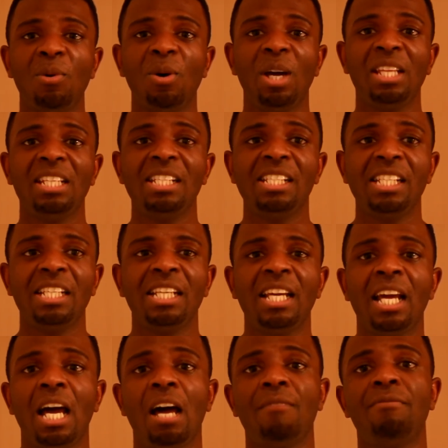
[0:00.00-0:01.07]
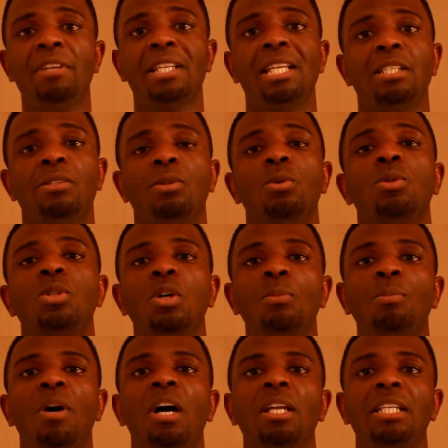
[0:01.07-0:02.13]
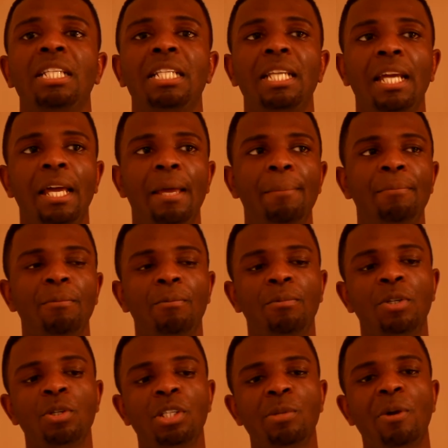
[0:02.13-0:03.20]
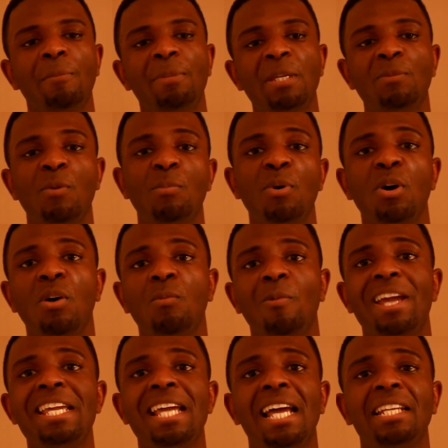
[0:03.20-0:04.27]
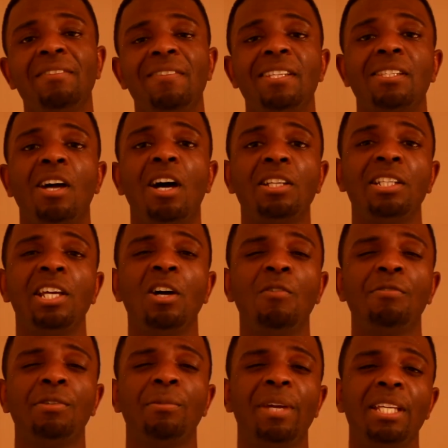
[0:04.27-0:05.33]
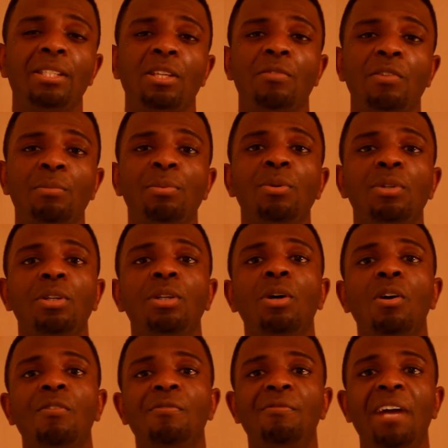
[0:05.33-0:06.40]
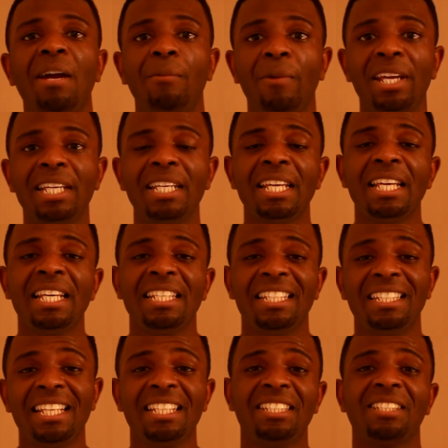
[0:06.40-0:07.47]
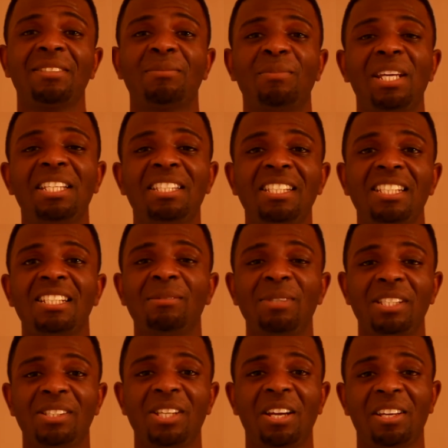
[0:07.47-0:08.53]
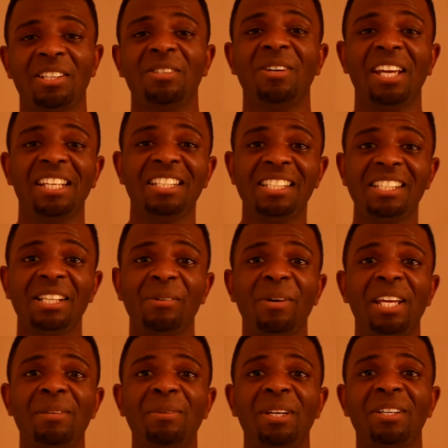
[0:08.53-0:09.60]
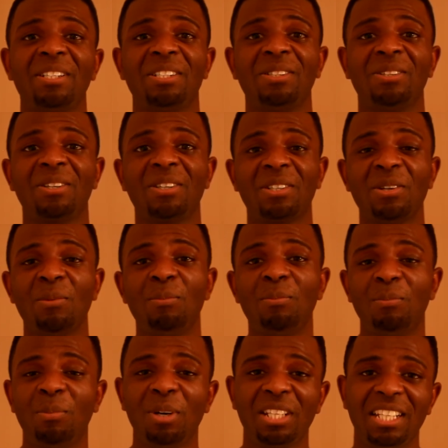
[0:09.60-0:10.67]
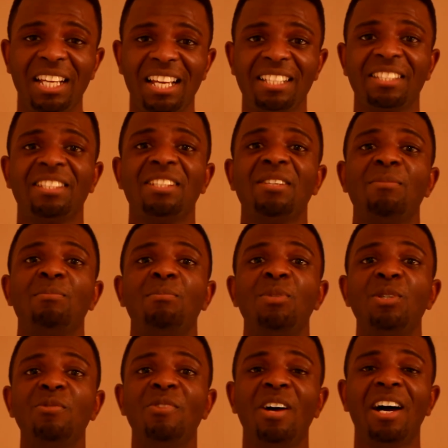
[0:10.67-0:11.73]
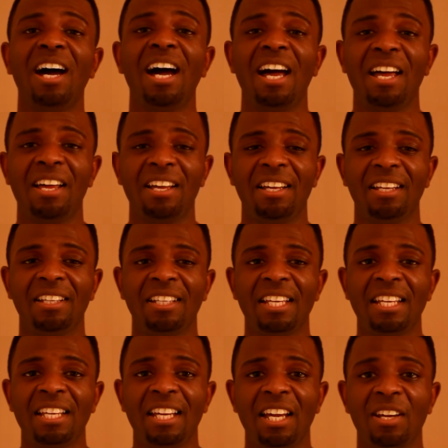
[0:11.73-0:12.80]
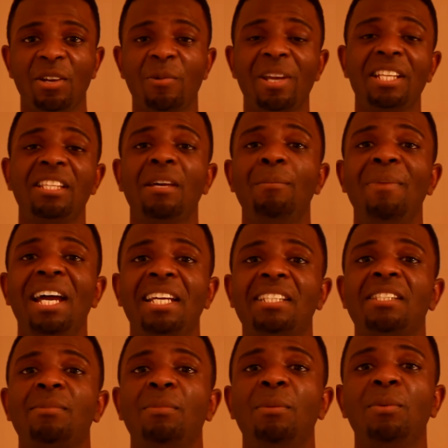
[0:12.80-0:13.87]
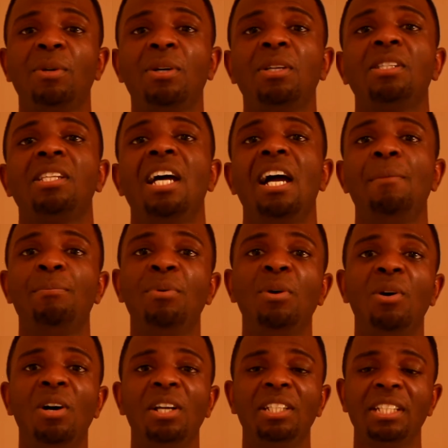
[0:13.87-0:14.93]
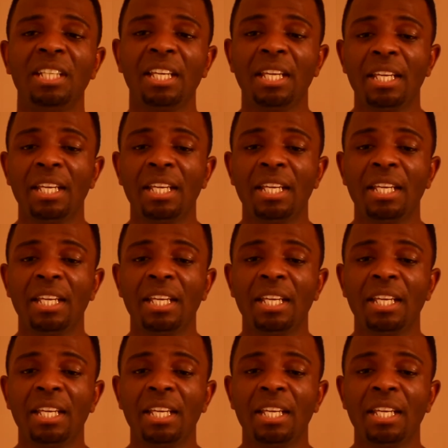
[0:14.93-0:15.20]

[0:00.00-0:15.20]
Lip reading: energy. I think that's also partly, usually when people put on weight, and if it's unhealthy weight, so if you're putting a lot of fat weight, then that's basically going to be sucking your energy away, because your body has to move a greater mass. But because I put on